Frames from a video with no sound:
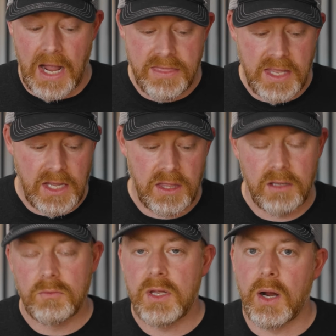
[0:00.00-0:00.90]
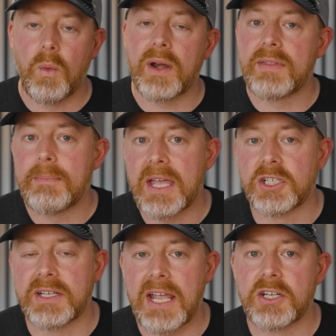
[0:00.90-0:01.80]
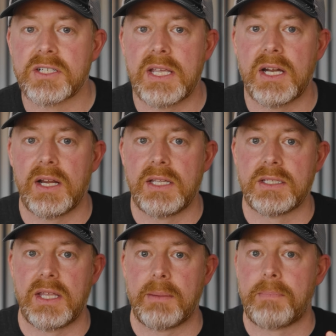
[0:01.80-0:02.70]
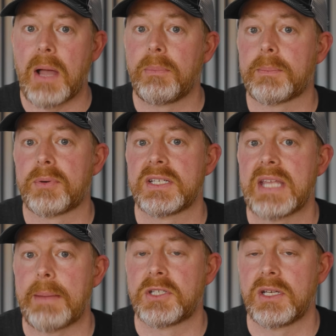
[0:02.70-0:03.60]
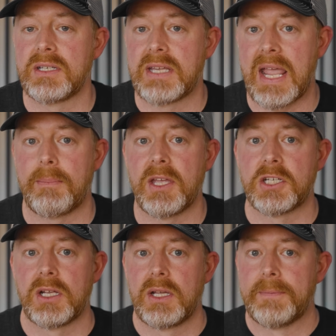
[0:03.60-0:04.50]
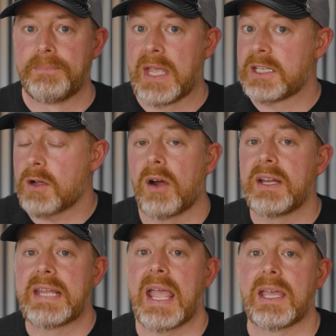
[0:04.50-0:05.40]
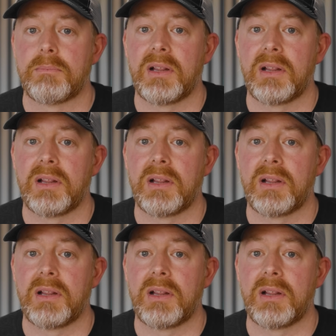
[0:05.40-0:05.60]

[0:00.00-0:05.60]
I think, you know, one of the major dangers here is that public perception damage has already taken